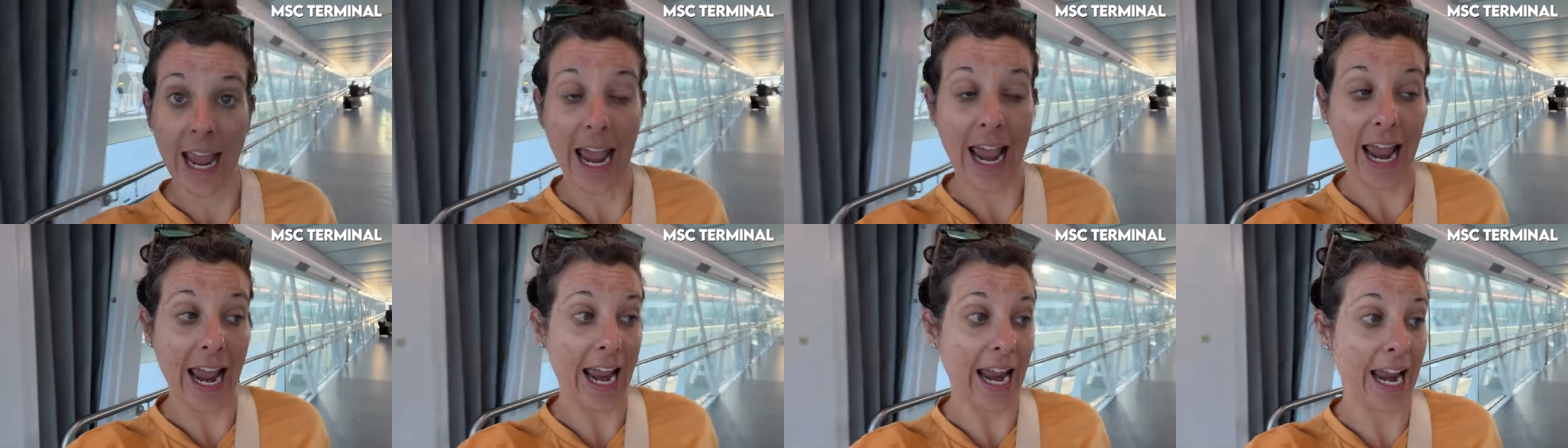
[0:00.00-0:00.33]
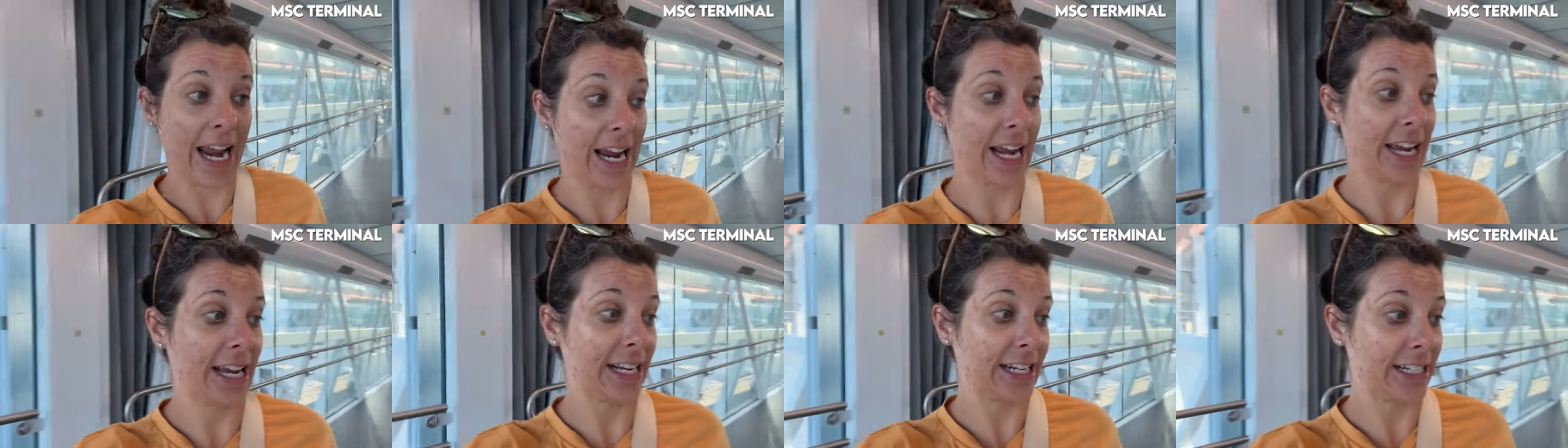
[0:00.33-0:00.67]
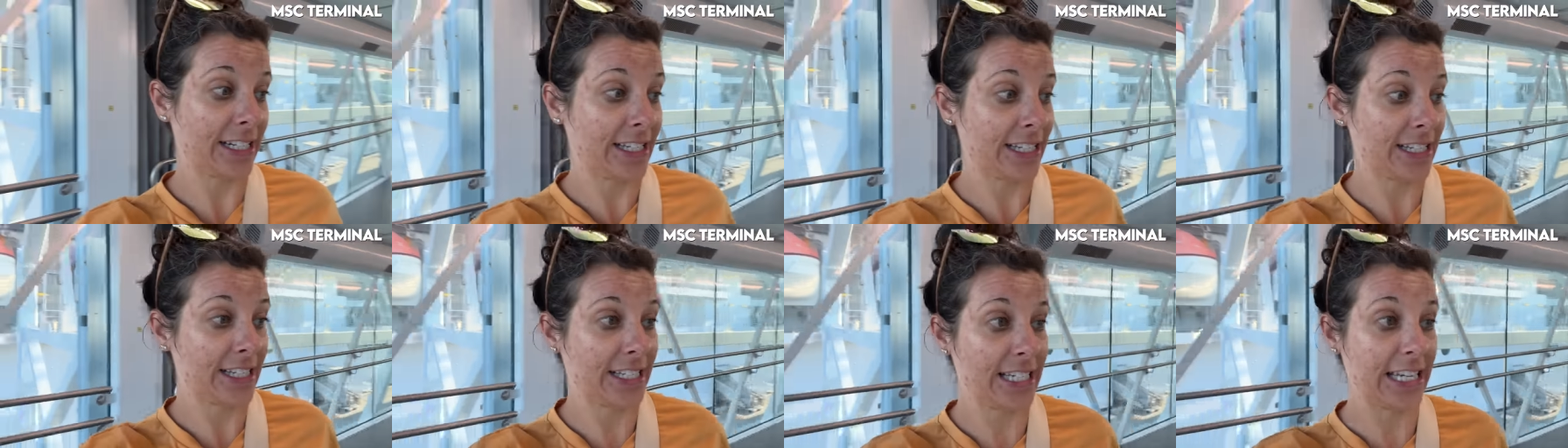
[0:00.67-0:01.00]
and
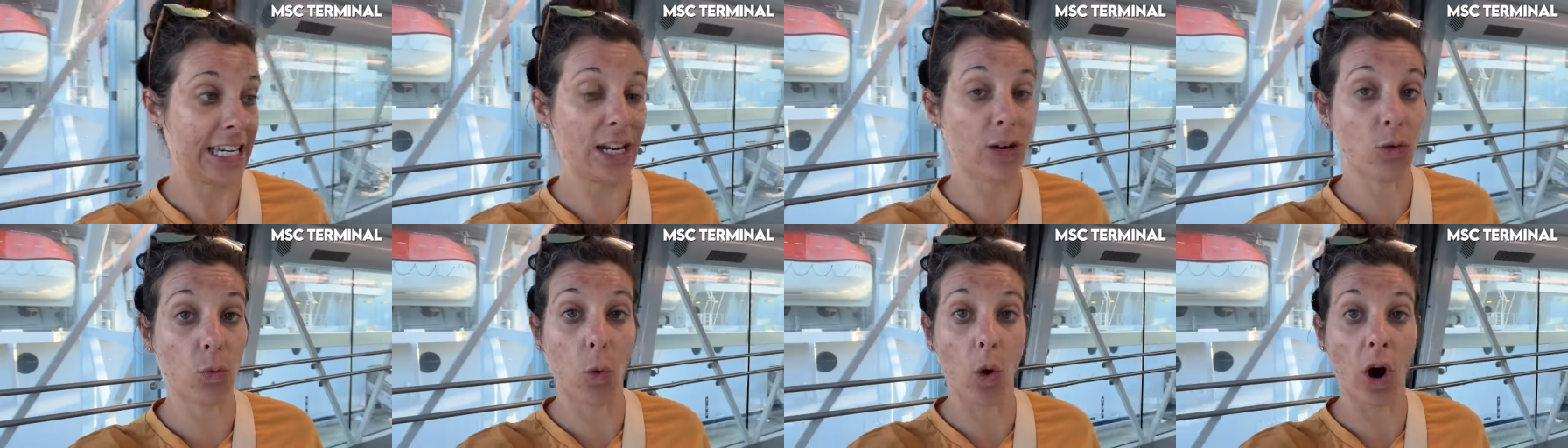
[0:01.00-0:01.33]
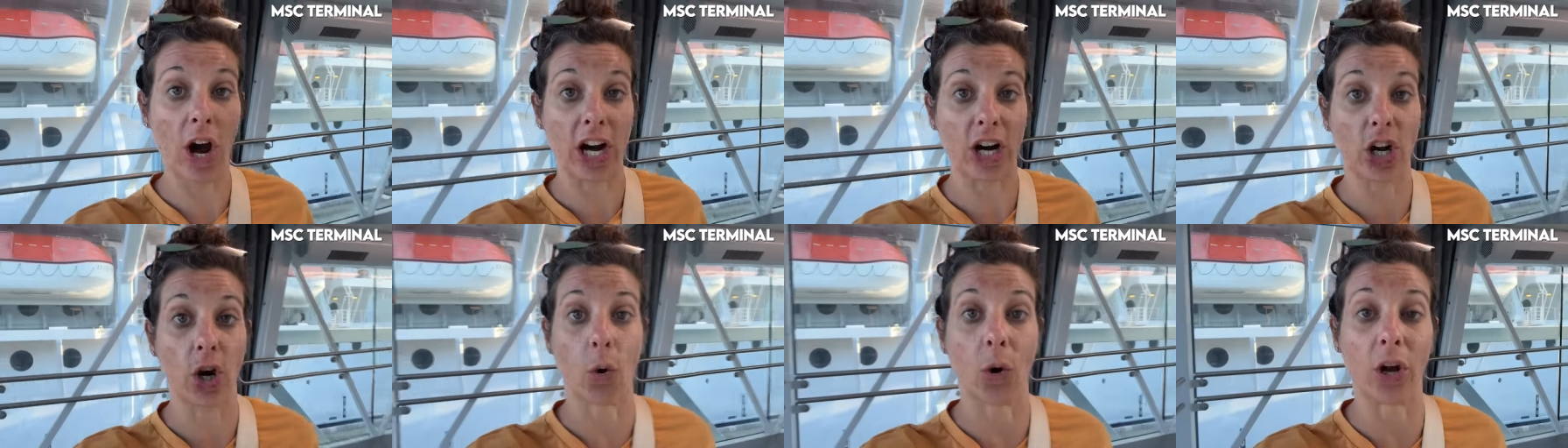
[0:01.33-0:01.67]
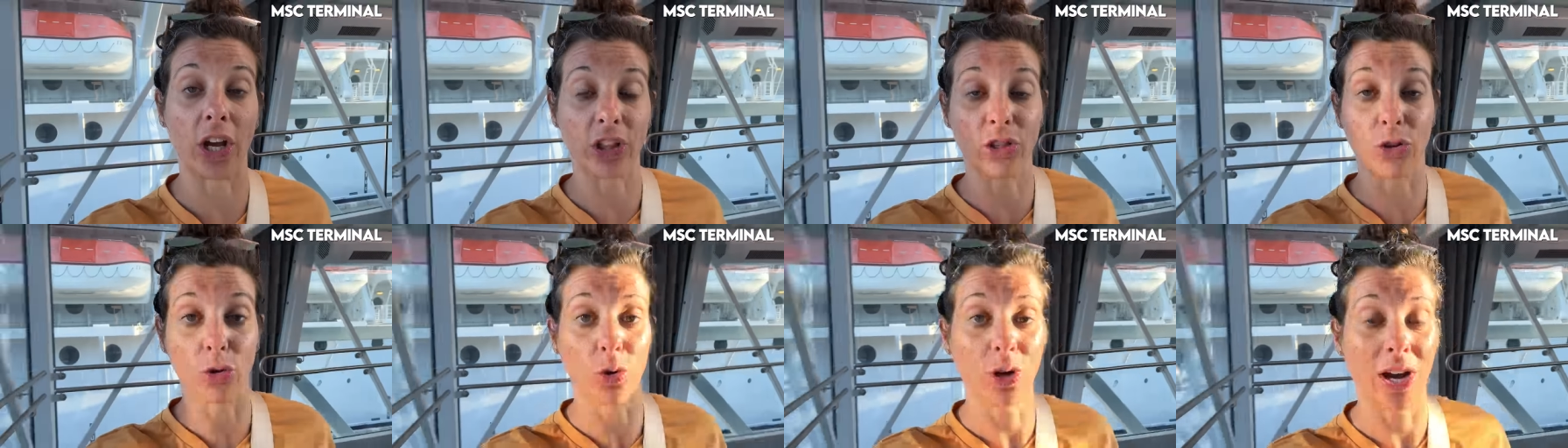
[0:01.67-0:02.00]
see what
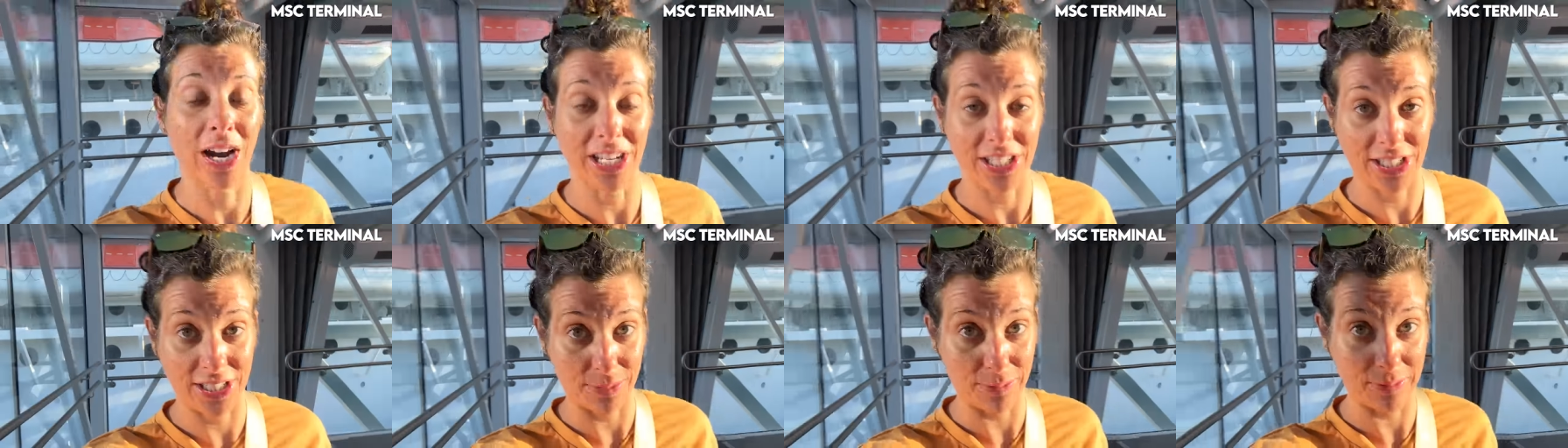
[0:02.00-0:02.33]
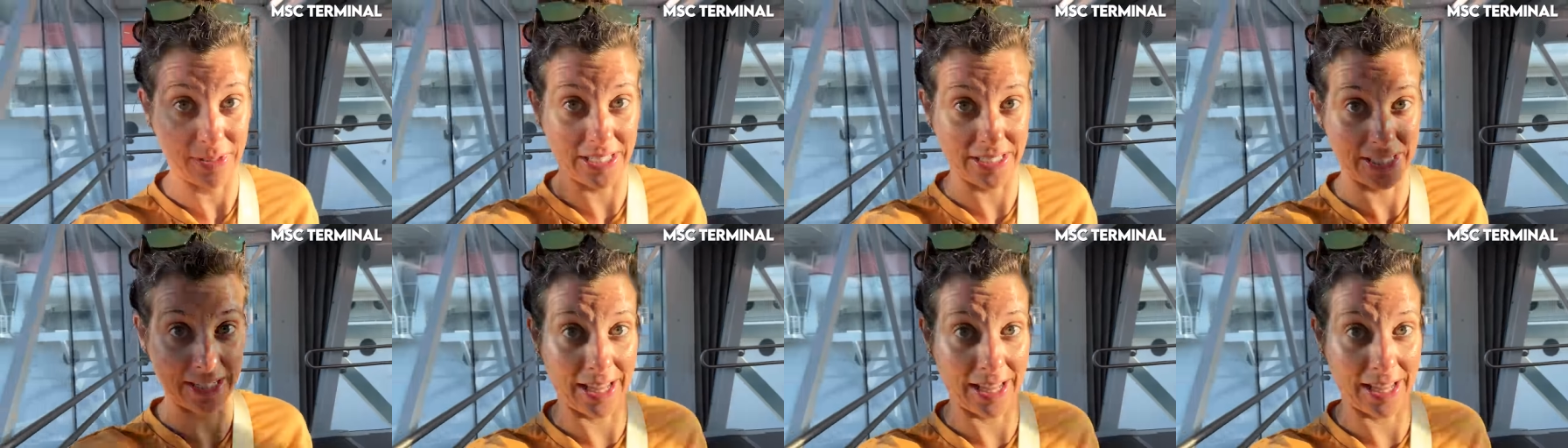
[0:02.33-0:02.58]
going through customs is